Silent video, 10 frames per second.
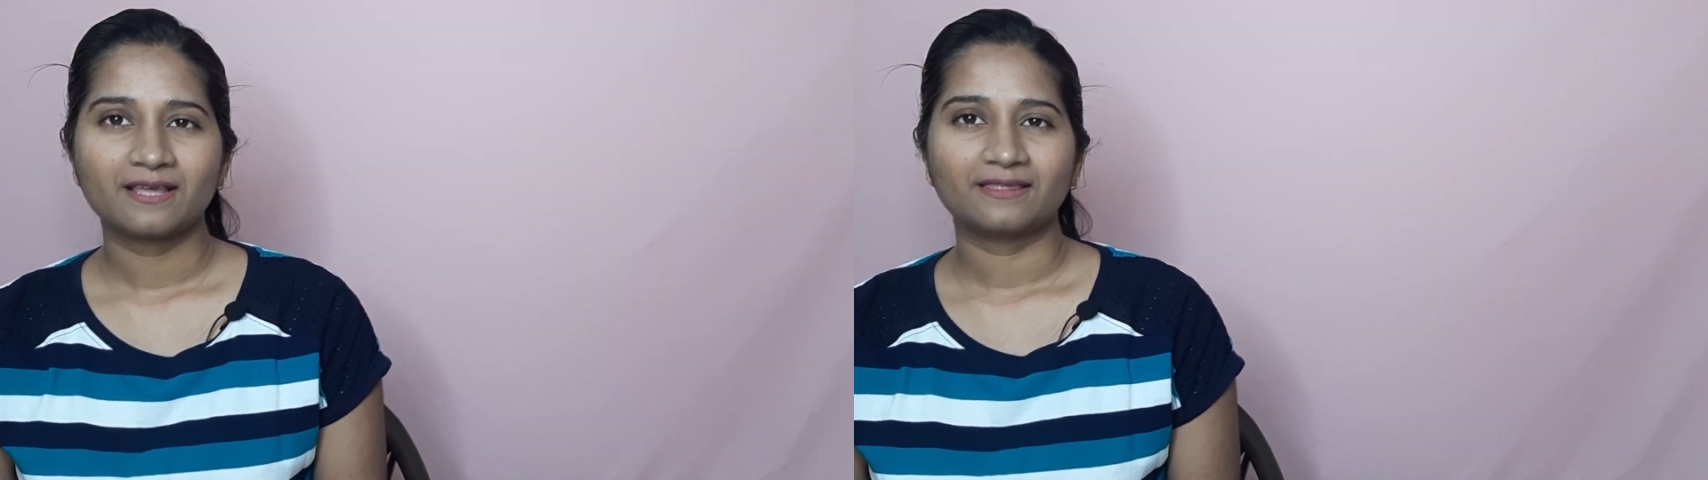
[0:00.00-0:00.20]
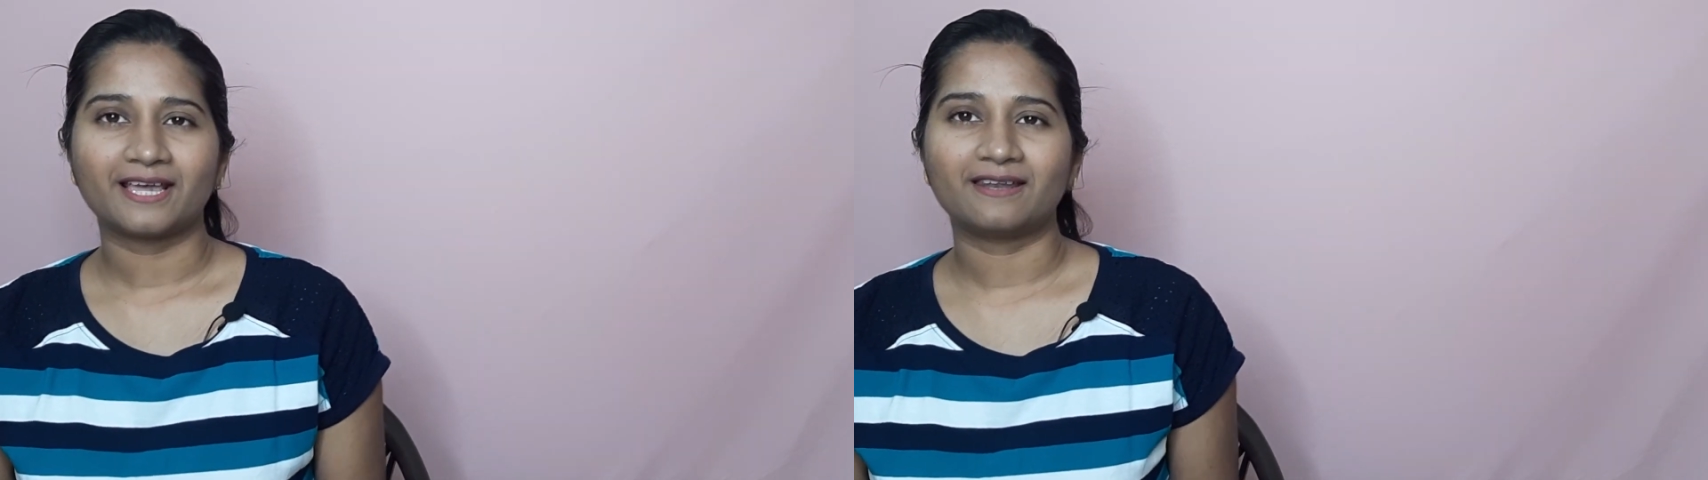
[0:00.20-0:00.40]

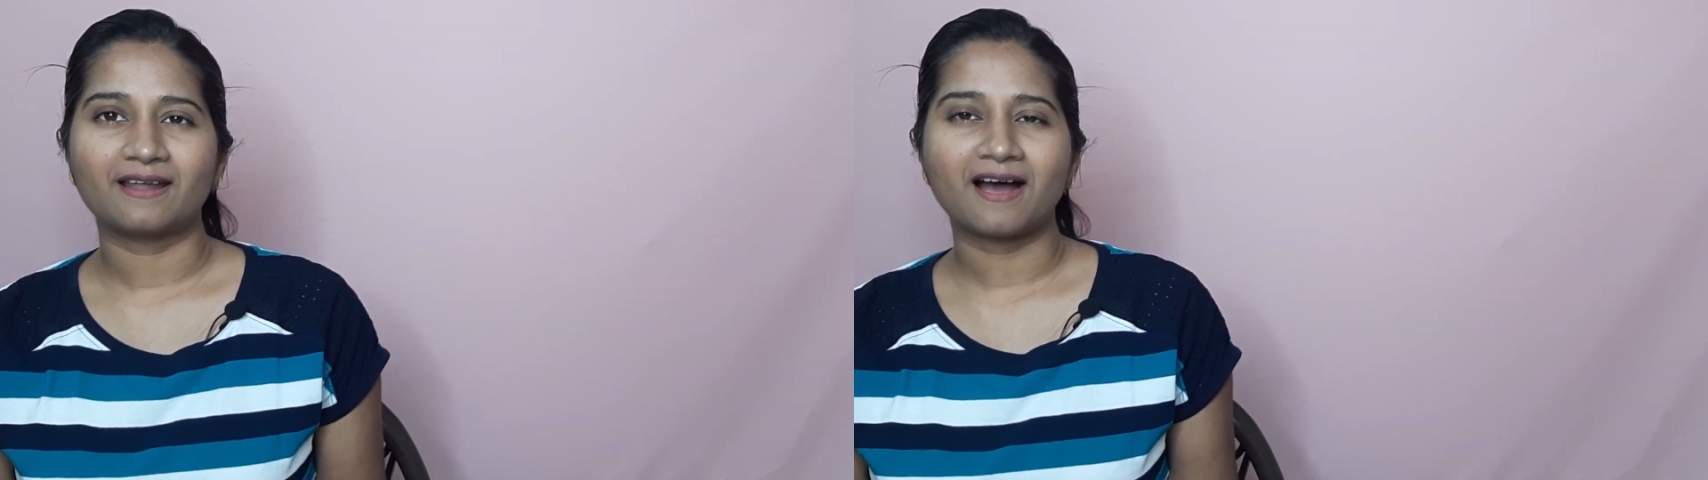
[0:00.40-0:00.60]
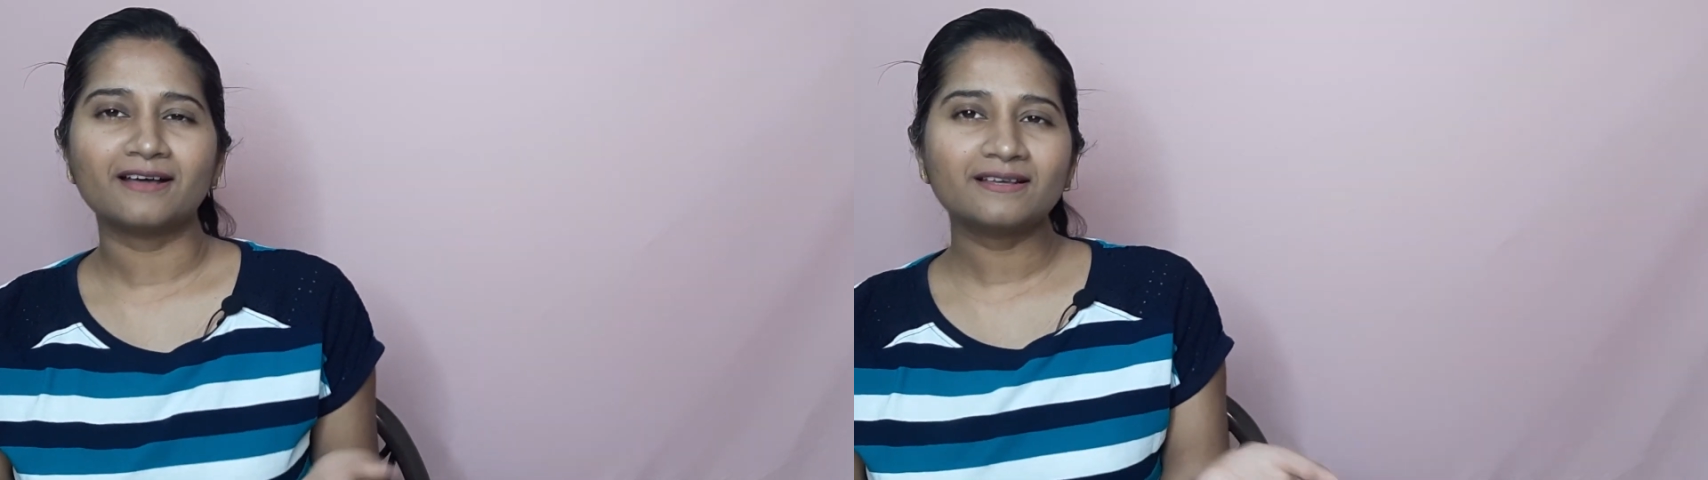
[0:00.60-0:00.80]

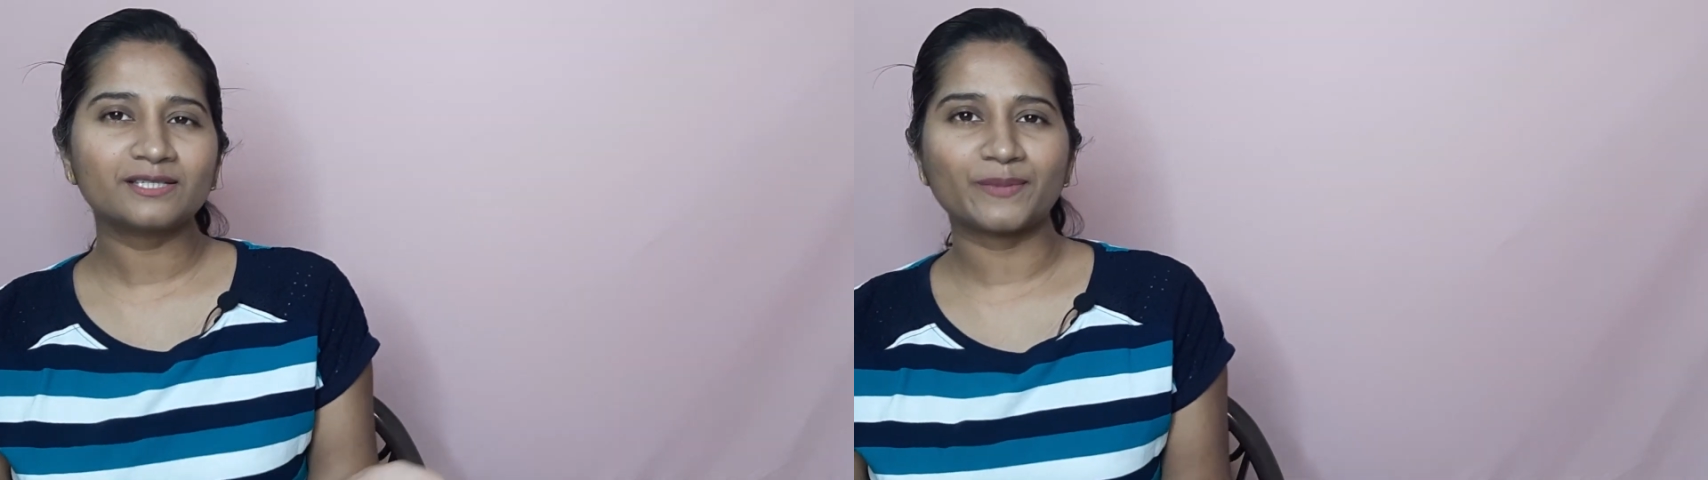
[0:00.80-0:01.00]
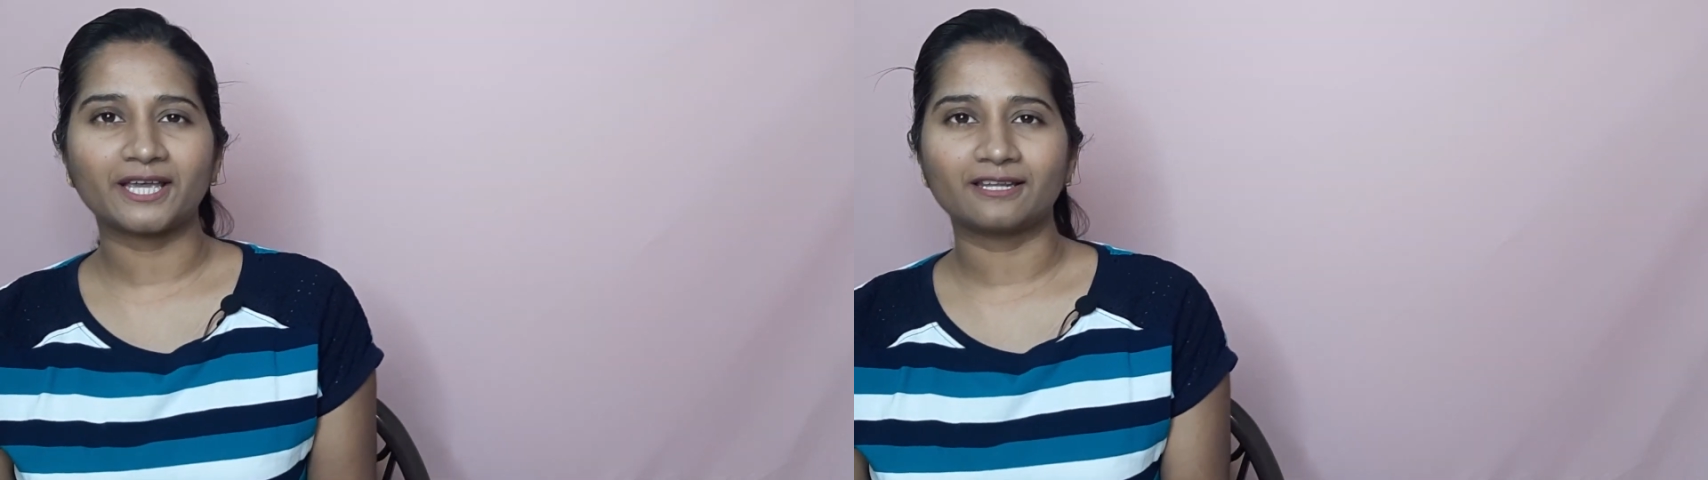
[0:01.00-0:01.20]
then
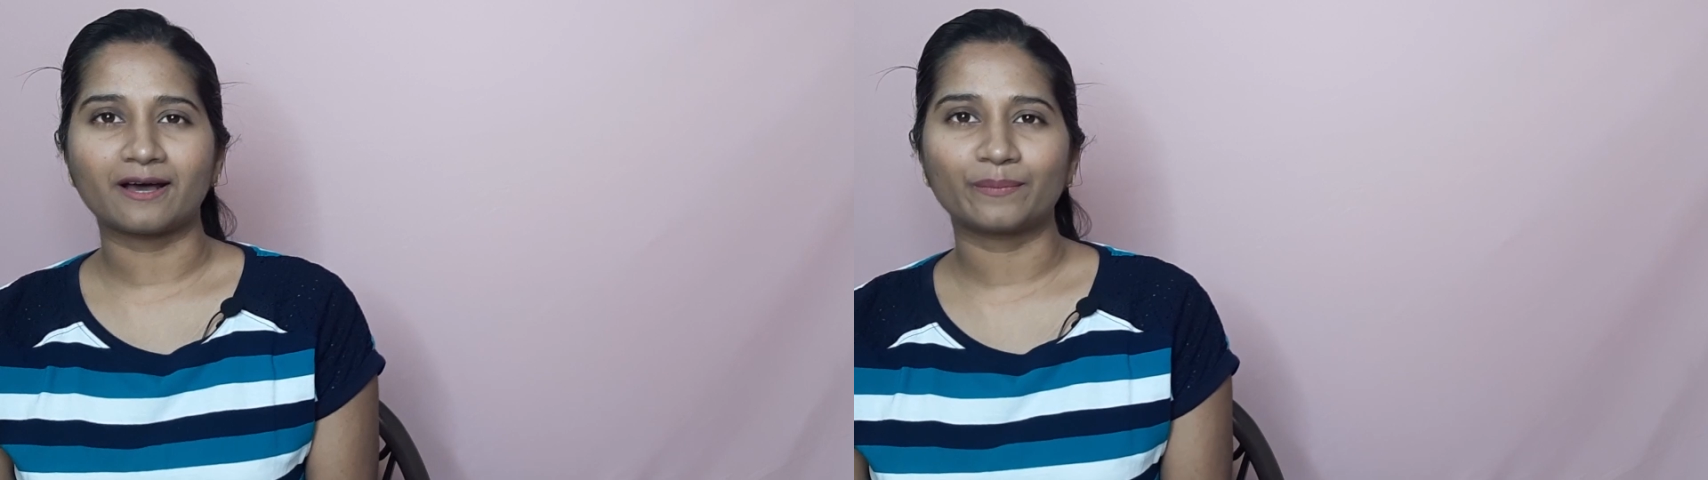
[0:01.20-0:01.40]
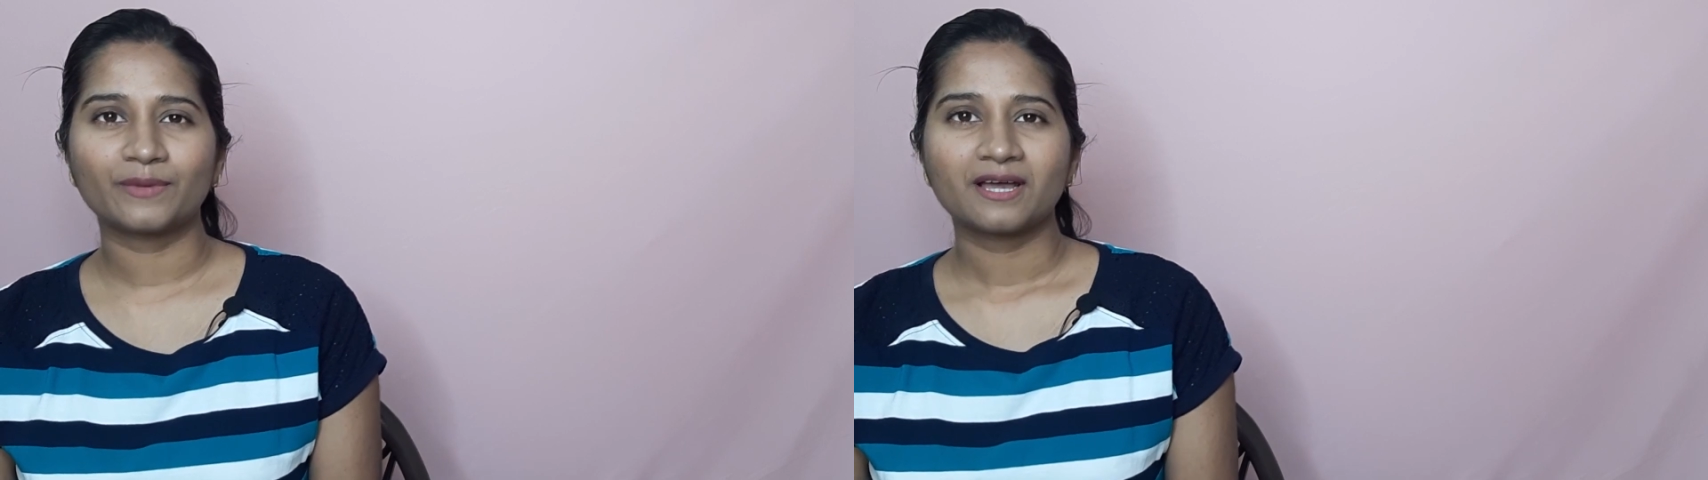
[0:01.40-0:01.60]
others pick it
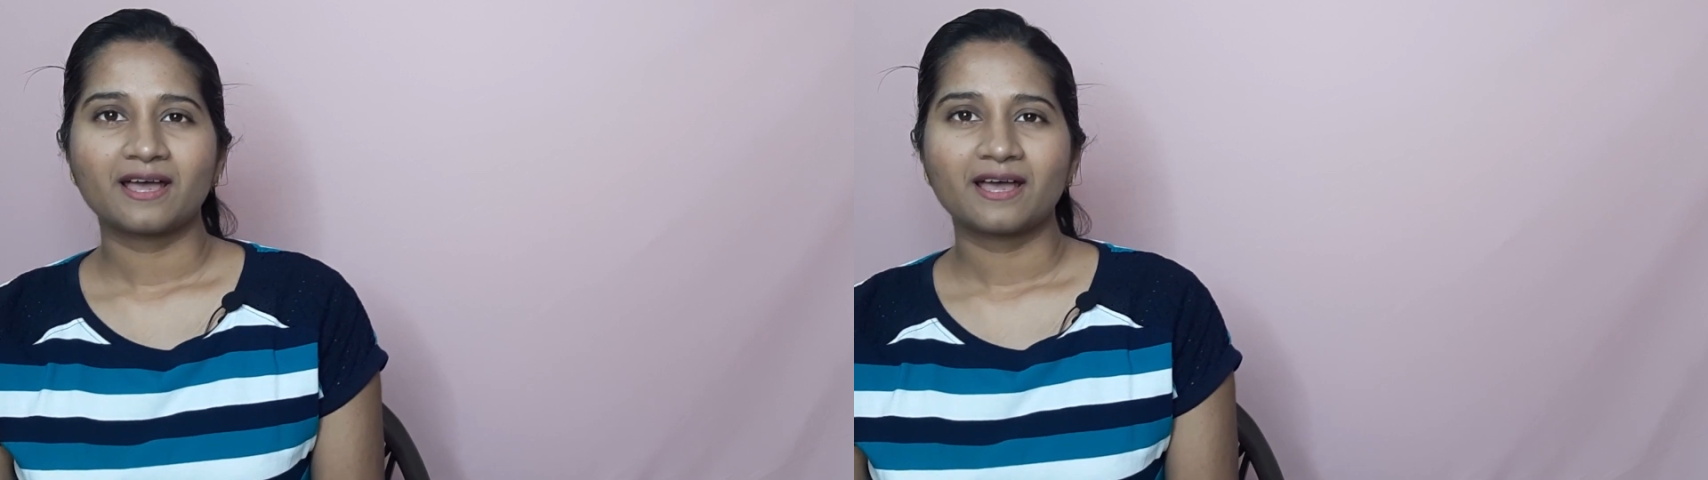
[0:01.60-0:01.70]
up,